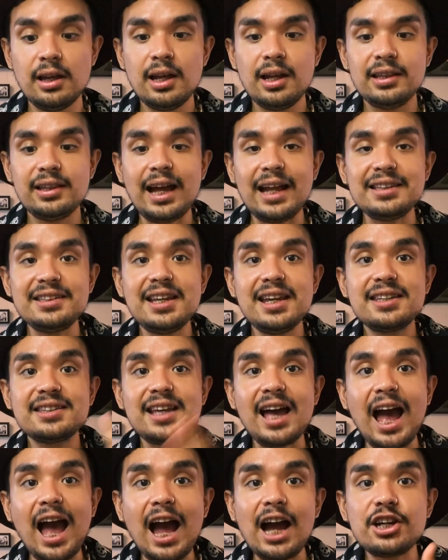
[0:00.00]
That takes
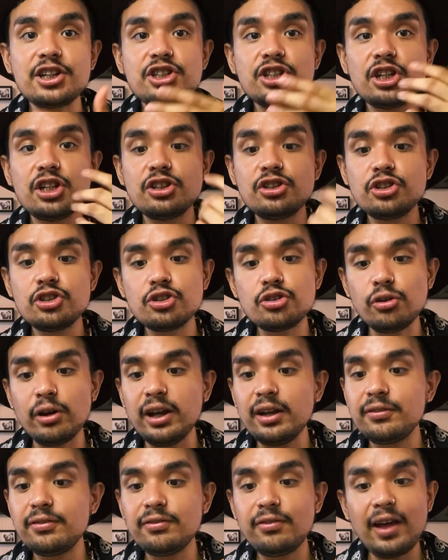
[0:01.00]
action,
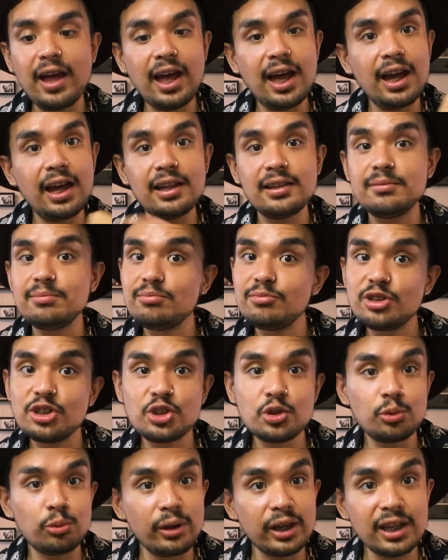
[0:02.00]
strength, and
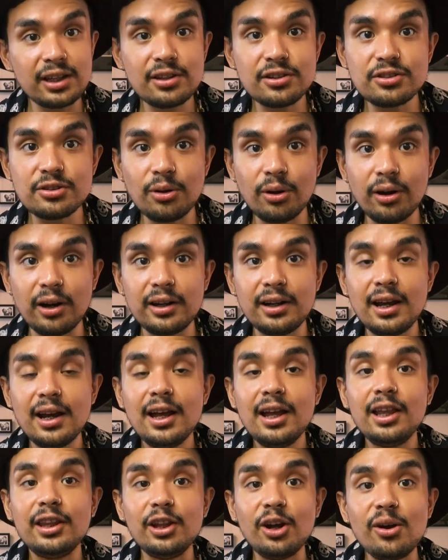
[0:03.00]
swinging the sword.
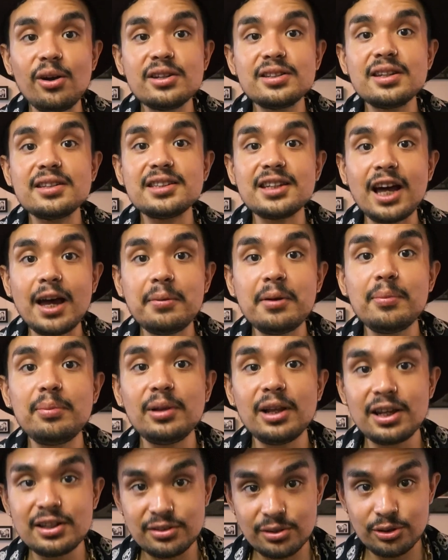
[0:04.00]
There is a time and
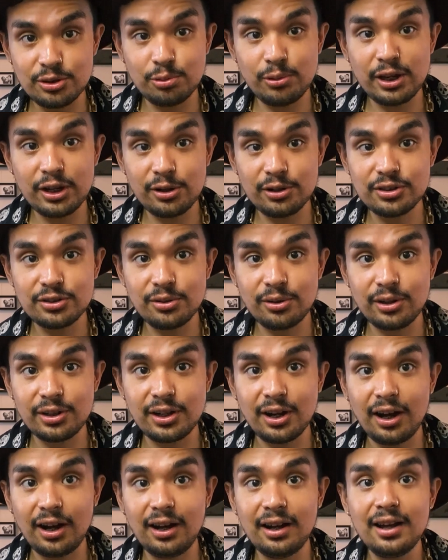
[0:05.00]
place to swing your sword,
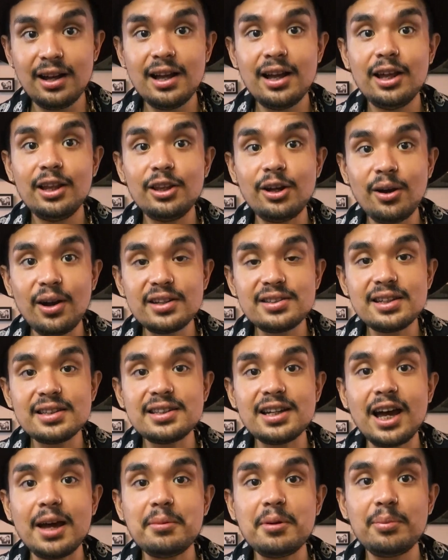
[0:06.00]
y'all. There is a
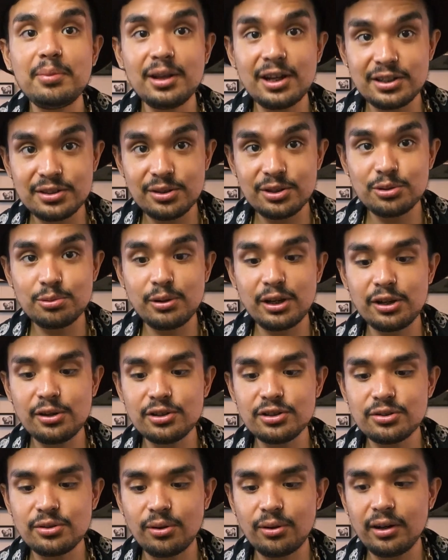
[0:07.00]
time and place to swing your
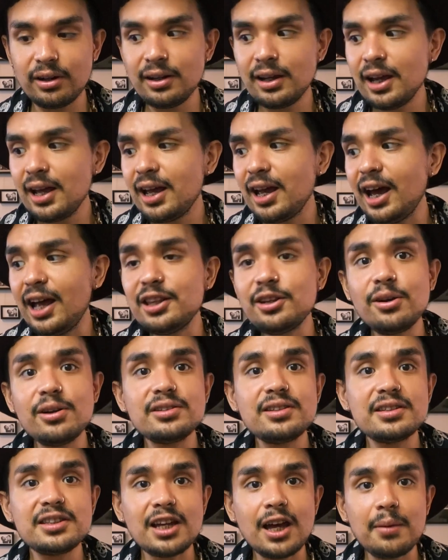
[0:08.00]
sword. And there is
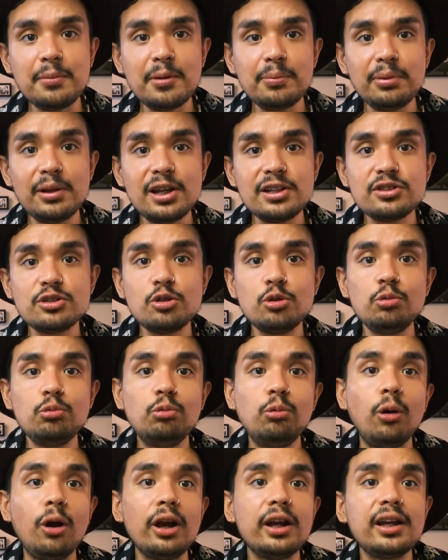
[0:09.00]
a time and place to
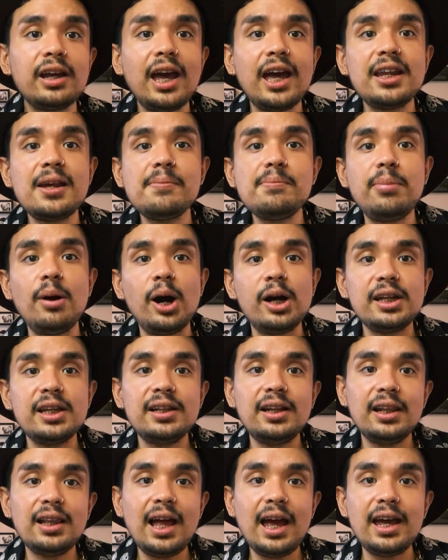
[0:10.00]
work and embody
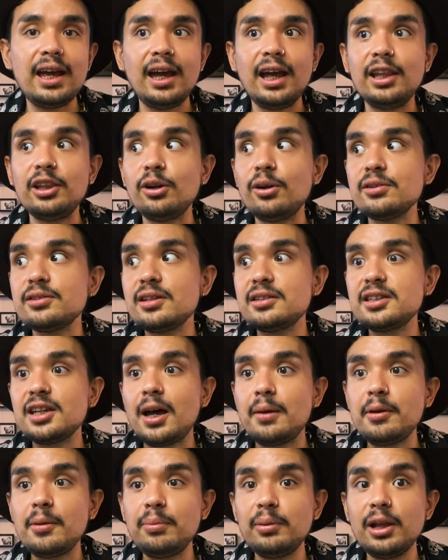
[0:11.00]
the light. And there is a
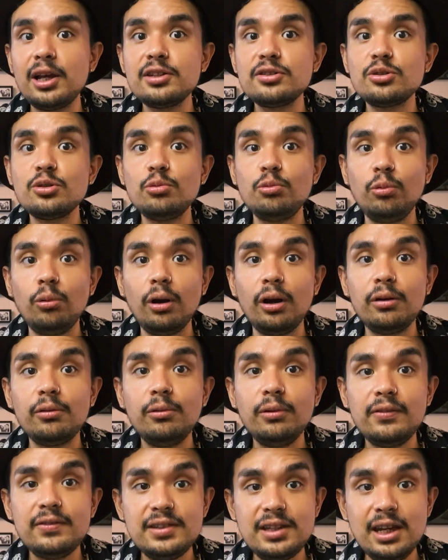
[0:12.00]
time and place to work
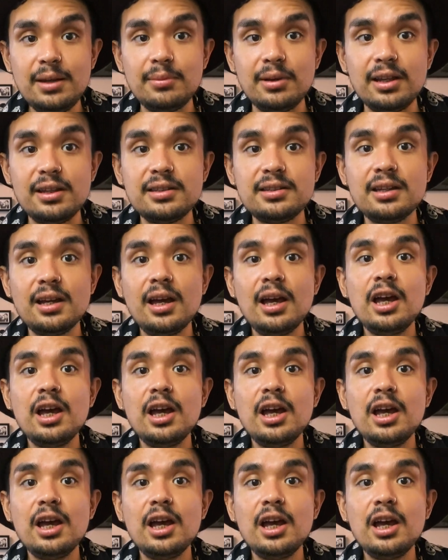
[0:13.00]
with demons.